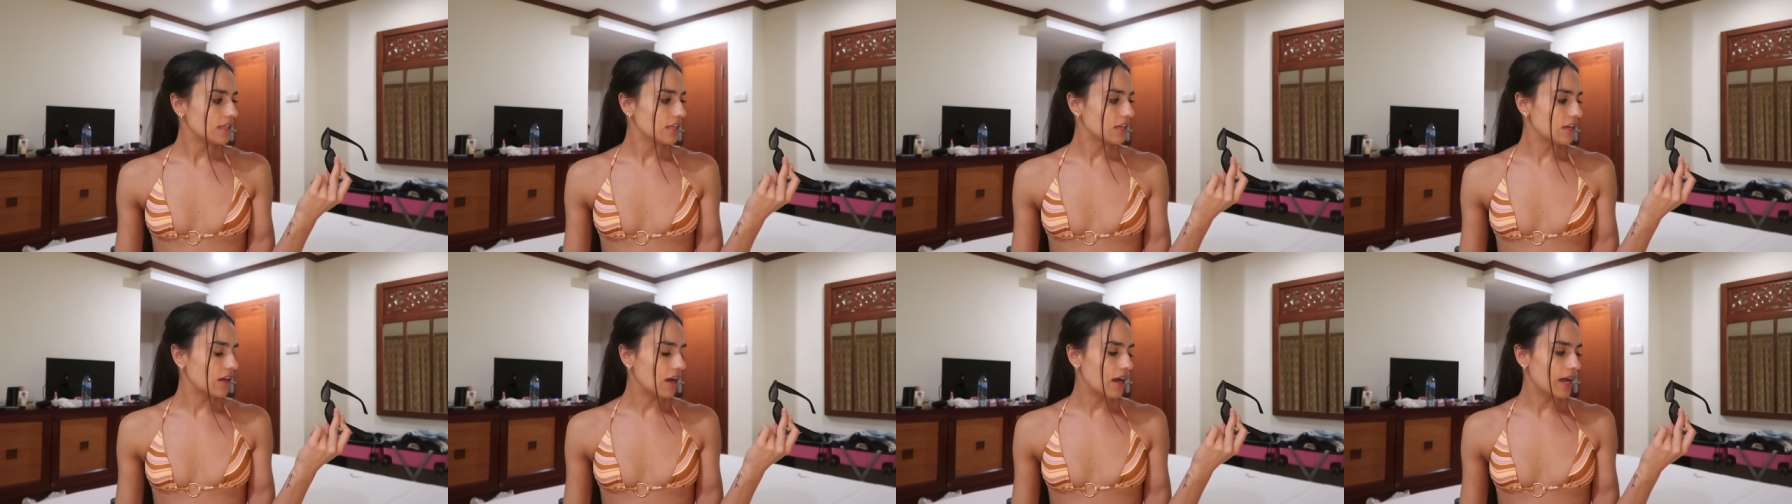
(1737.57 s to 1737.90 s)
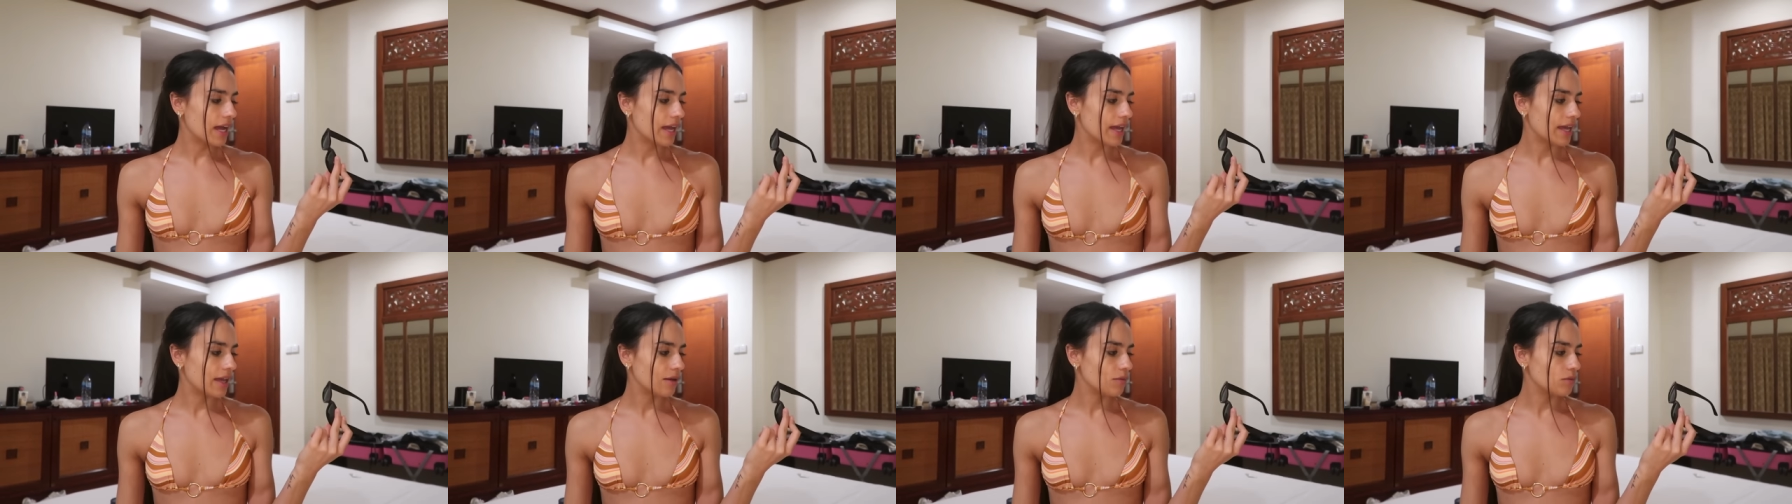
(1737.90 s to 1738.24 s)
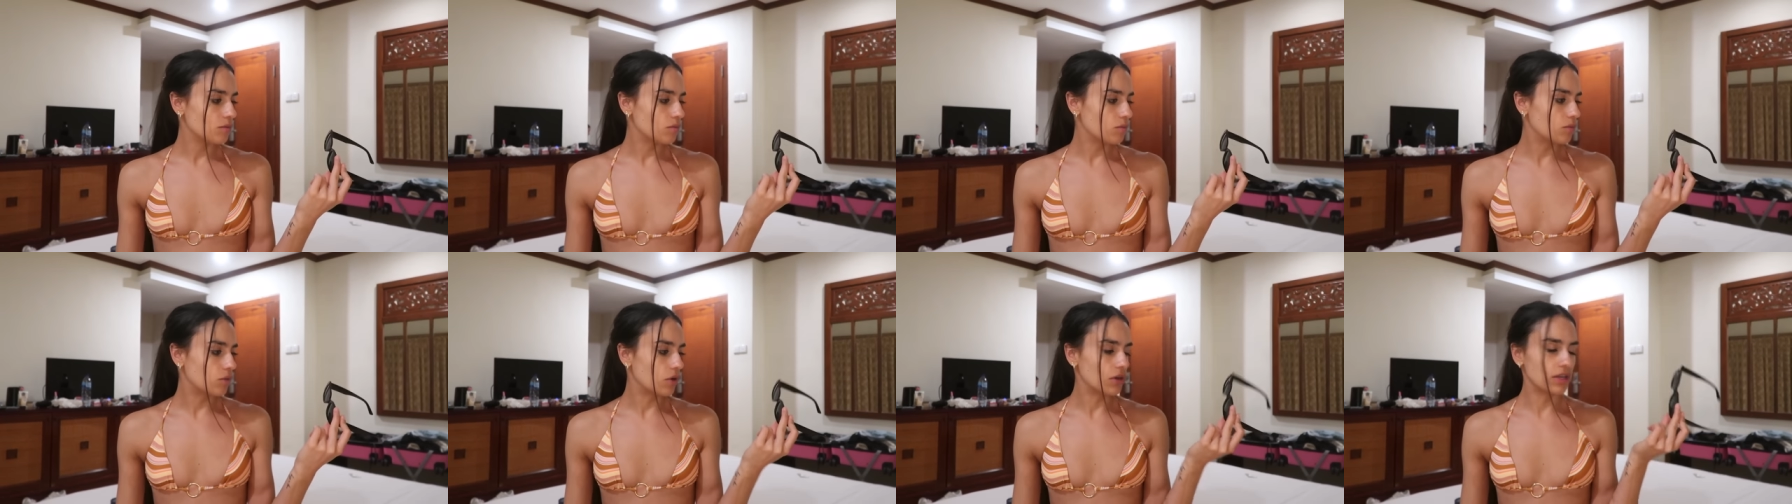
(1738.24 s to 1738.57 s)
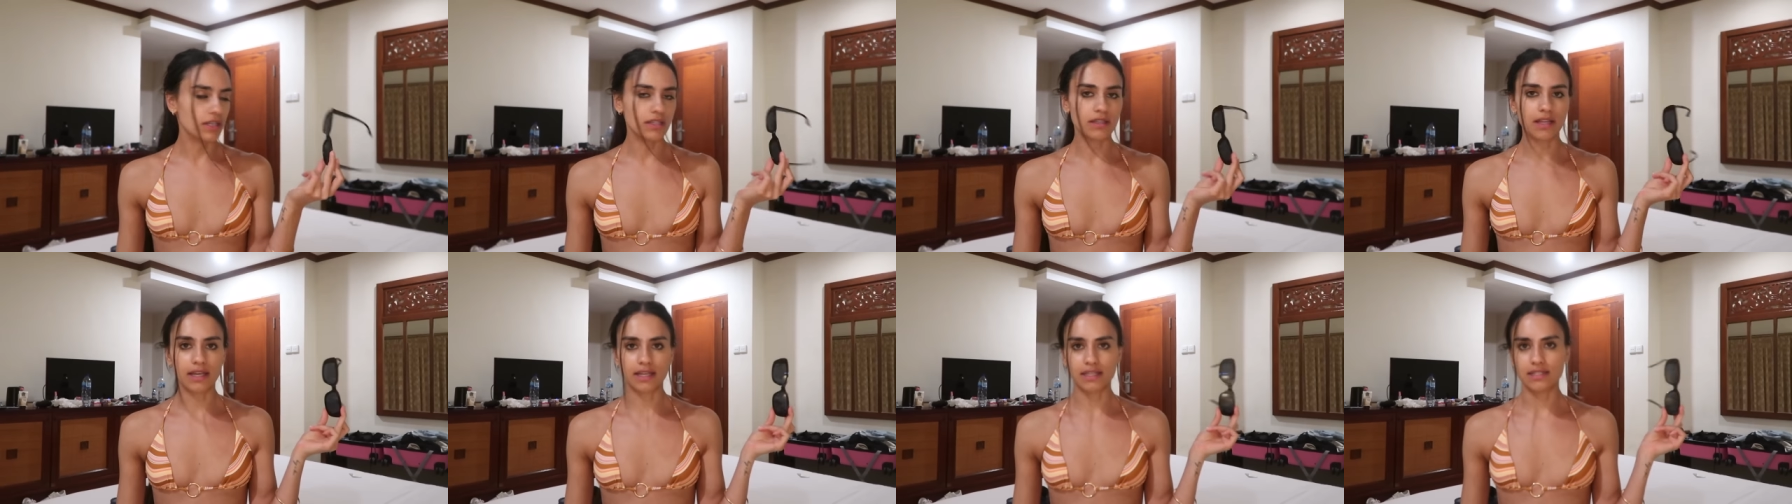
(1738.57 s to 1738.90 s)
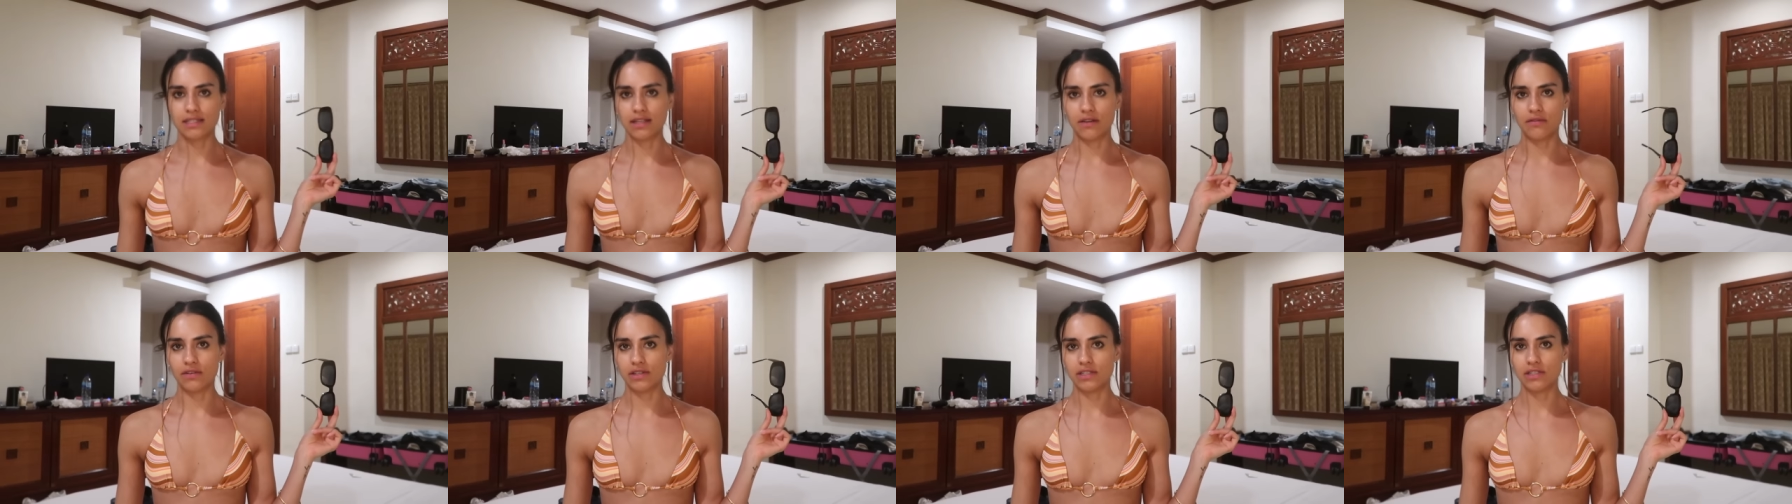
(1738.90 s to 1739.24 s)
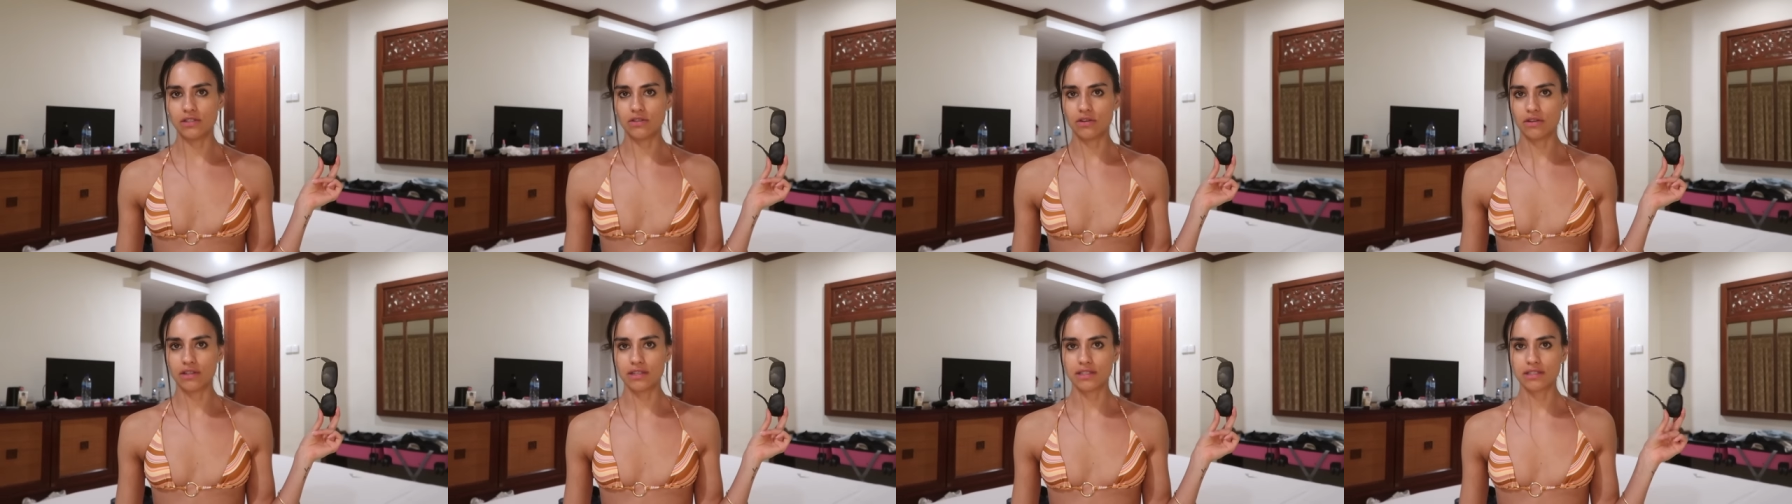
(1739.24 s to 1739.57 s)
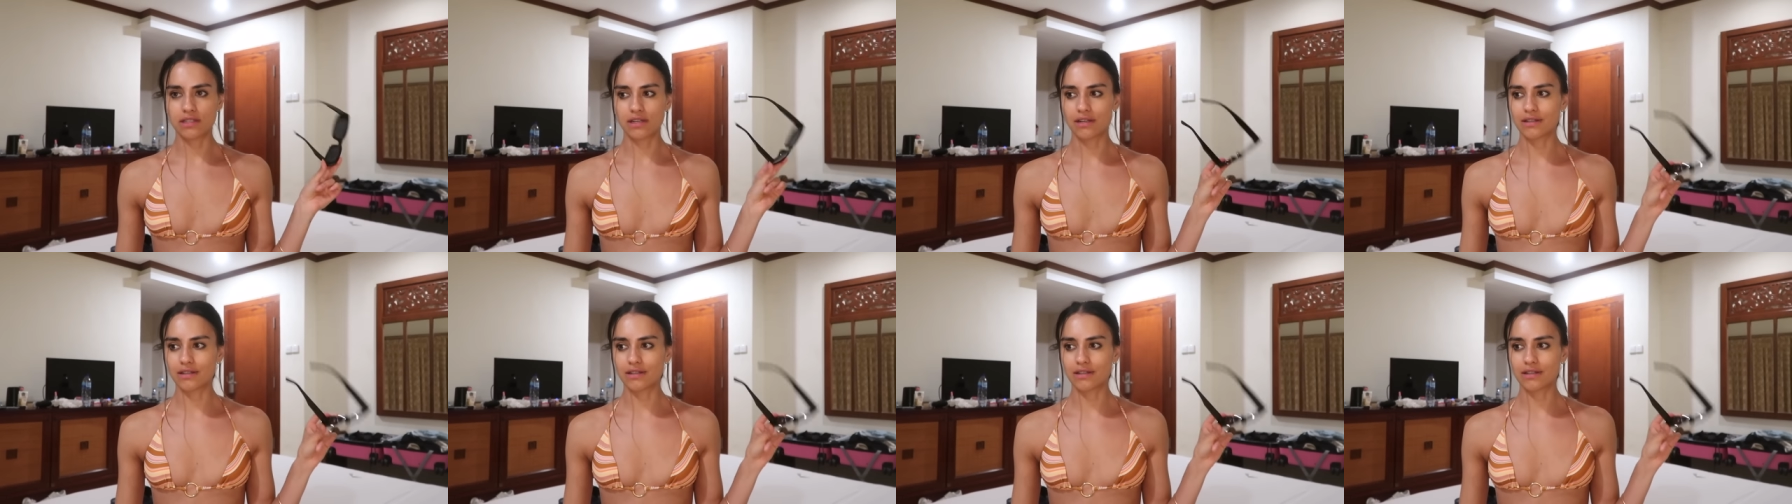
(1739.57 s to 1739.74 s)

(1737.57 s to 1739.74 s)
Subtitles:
the guy wanted like $70